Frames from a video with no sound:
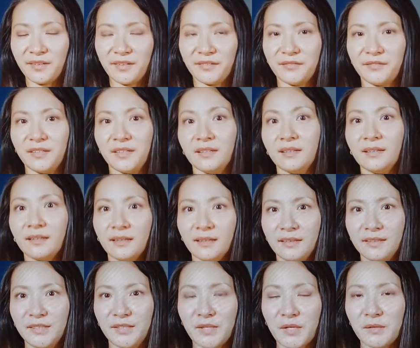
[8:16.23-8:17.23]
of uh,
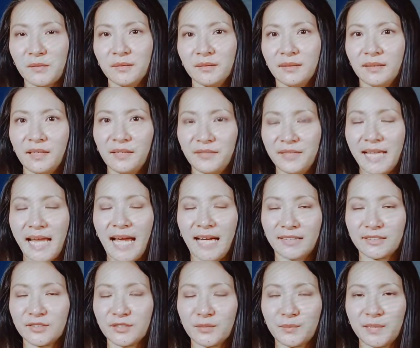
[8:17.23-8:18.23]
you know of an
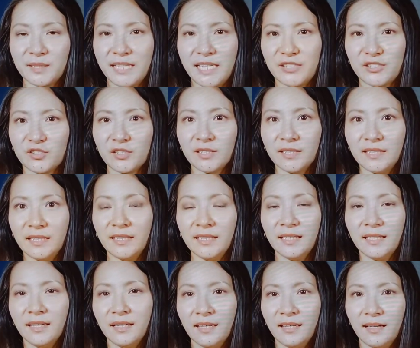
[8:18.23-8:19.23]
actor
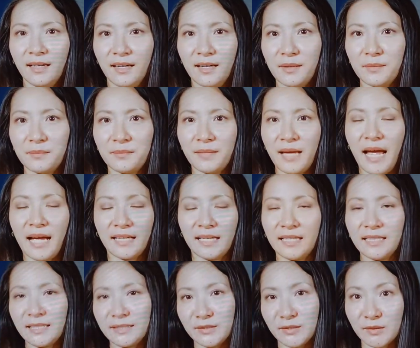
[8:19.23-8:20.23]
potentially um,
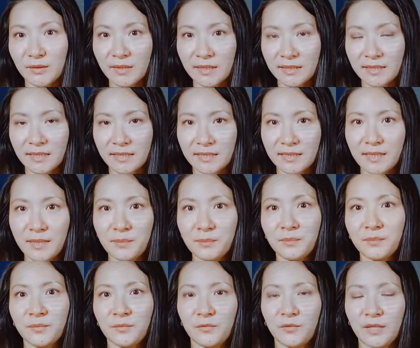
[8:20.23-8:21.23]
hacking into the
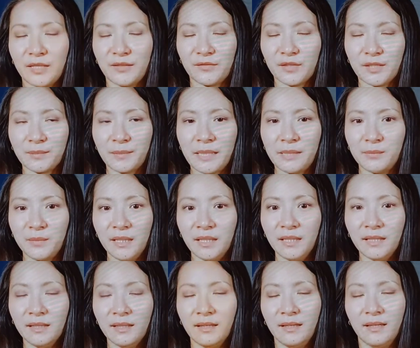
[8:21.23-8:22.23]
system, whatever it might
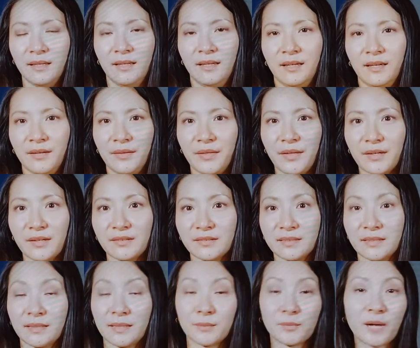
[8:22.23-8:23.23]
be.
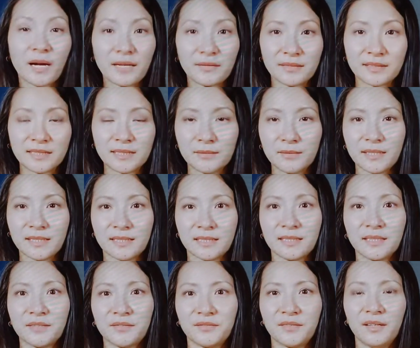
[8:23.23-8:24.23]
There's the privacy
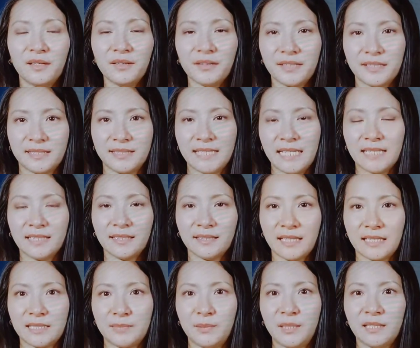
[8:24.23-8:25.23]
risk of all this data
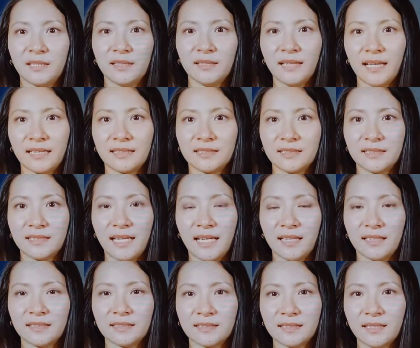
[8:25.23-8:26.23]
that's being collected,
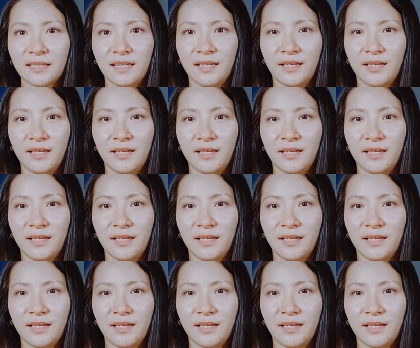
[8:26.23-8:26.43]
and